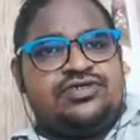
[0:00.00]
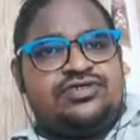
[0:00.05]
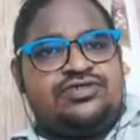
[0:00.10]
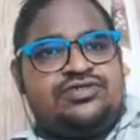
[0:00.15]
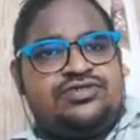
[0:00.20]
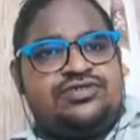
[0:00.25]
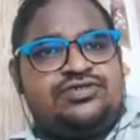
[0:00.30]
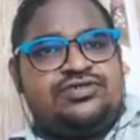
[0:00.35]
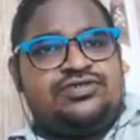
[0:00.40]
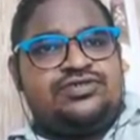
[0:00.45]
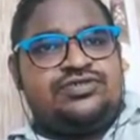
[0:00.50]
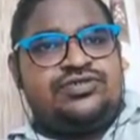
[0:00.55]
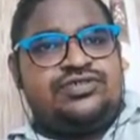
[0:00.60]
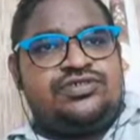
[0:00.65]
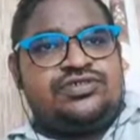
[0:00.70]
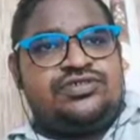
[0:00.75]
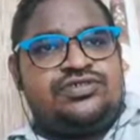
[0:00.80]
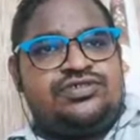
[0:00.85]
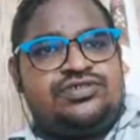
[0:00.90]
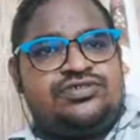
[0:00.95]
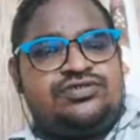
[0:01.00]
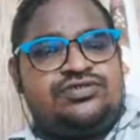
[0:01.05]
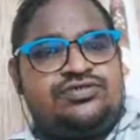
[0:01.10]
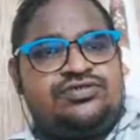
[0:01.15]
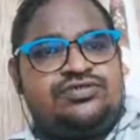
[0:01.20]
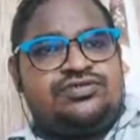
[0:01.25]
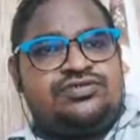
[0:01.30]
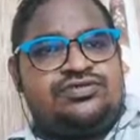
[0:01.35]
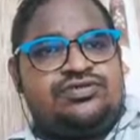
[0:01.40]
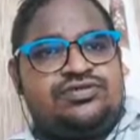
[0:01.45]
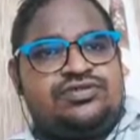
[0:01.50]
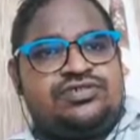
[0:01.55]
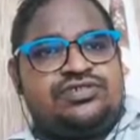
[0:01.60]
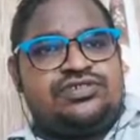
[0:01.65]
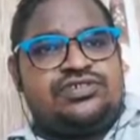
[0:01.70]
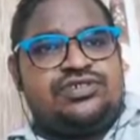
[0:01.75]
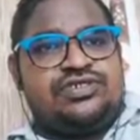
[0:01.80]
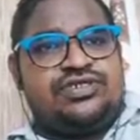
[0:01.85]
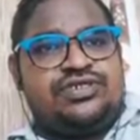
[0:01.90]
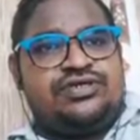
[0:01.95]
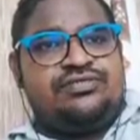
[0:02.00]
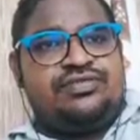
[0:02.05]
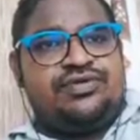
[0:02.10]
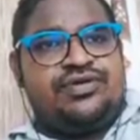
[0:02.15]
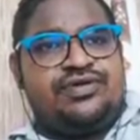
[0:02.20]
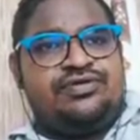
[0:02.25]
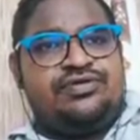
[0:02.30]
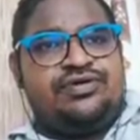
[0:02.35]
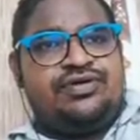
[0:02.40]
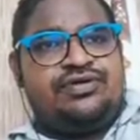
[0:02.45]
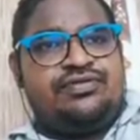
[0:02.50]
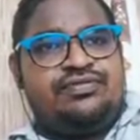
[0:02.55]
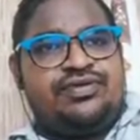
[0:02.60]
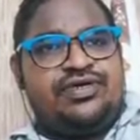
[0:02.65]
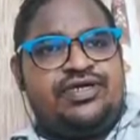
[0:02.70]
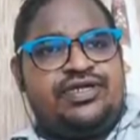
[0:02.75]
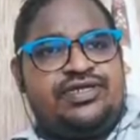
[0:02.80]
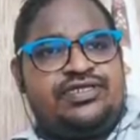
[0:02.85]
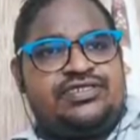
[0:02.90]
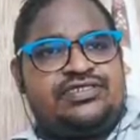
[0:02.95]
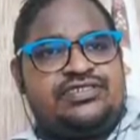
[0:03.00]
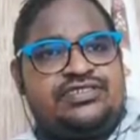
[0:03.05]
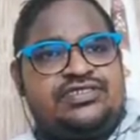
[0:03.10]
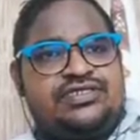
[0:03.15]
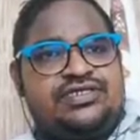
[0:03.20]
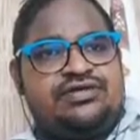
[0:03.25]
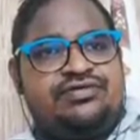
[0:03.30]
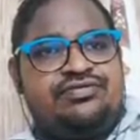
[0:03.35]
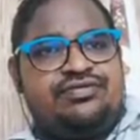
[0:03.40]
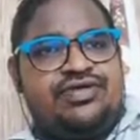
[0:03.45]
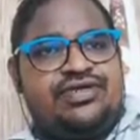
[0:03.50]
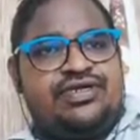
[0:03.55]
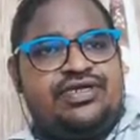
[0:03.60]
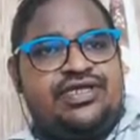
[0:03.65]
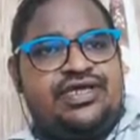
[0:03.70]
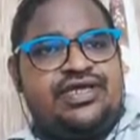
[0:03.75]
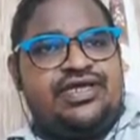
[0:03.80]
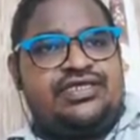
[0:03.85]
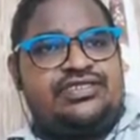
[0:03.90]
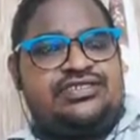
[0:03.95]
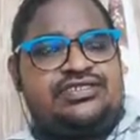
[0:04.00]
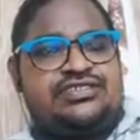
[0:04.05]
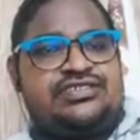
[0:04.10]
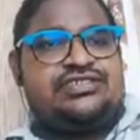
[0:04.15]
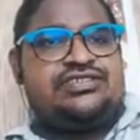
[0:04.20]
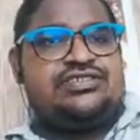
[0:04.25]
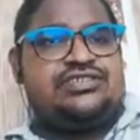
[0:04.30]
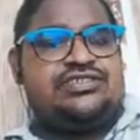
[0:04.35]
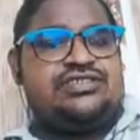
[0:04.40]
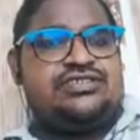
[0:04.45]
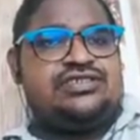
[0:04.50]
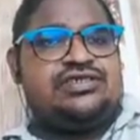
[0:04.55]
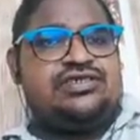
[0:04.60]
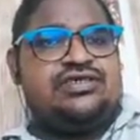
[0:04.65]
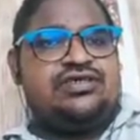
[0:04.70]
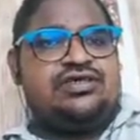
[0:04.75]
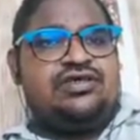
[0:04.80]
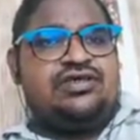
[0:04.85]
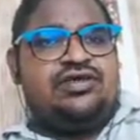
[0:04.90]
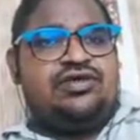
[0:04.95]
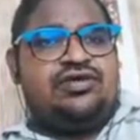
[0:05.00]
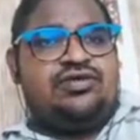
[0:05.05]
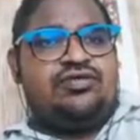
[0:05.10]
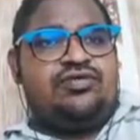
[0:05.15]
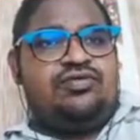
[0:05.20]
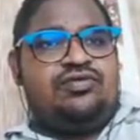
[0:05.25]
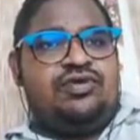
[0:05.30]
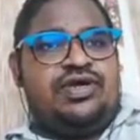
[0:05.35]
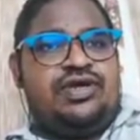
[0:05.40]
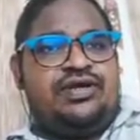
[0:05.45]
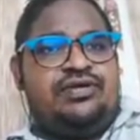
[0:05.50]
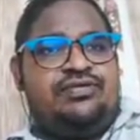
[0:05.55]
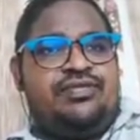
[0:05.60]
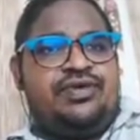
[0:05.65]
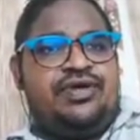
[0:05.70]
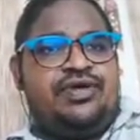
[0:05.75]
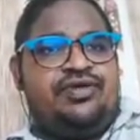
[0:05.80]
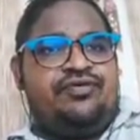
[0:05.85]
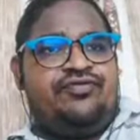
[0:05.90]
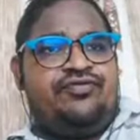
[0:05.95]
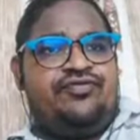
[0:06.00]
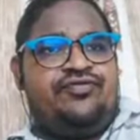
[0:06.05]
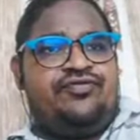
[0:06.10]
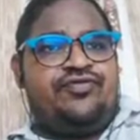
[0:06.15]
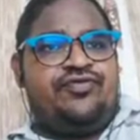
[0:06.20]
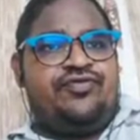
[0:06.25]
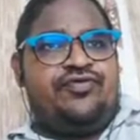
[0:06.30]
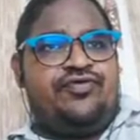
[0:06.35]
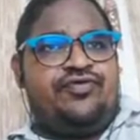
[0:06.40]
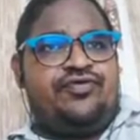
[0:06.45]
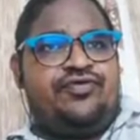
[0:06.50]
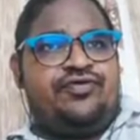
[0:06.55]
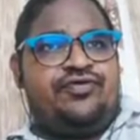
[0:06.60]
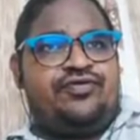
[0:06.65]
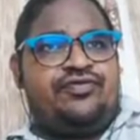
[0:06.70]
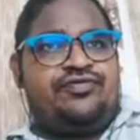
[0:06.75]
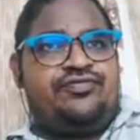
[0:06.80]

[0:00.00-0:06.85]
2 into 10 power minus 7, as it is 1 by 4